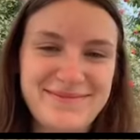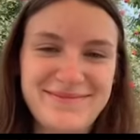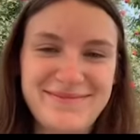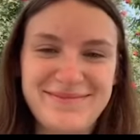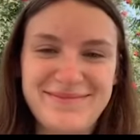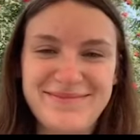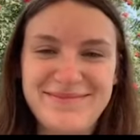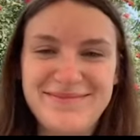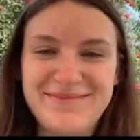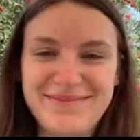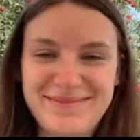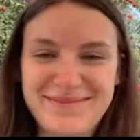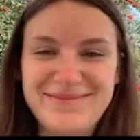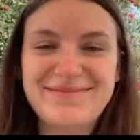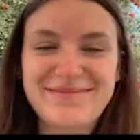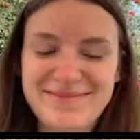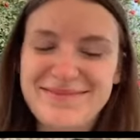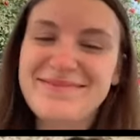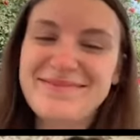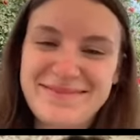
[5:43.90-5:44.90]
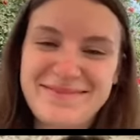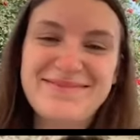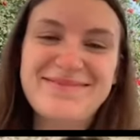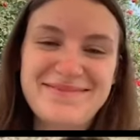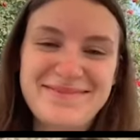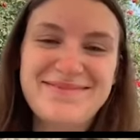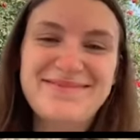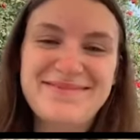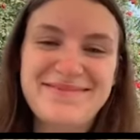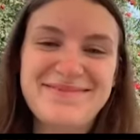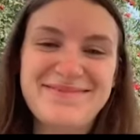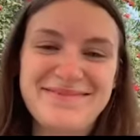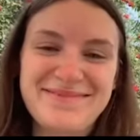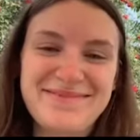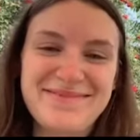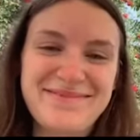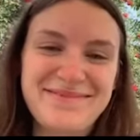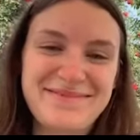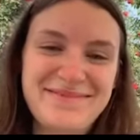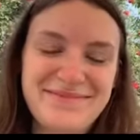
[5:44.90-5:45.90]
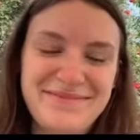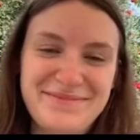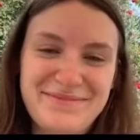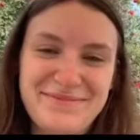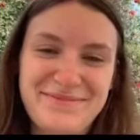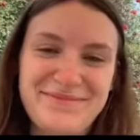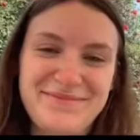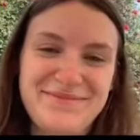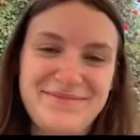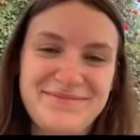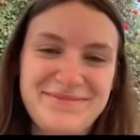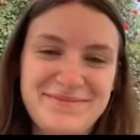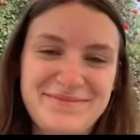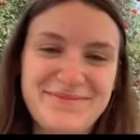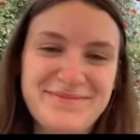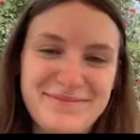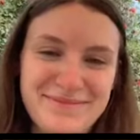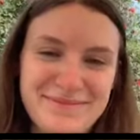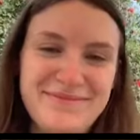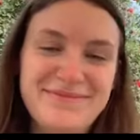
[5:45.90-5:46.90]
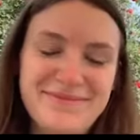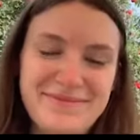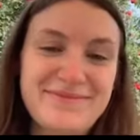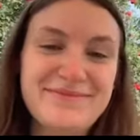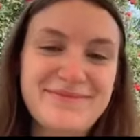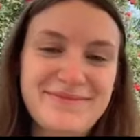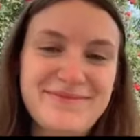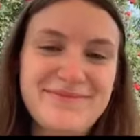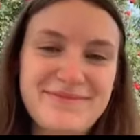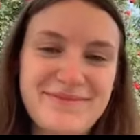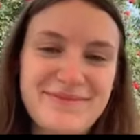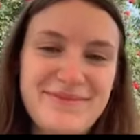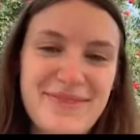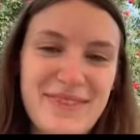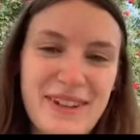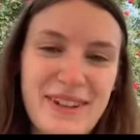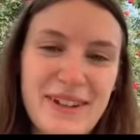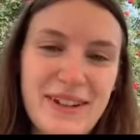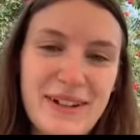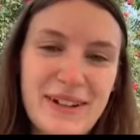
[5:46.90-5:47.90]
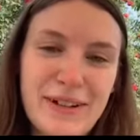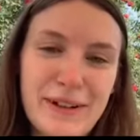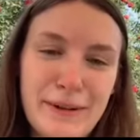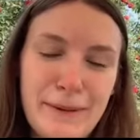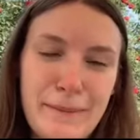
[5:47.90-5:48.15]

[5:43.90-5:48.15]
The person shown says nothing.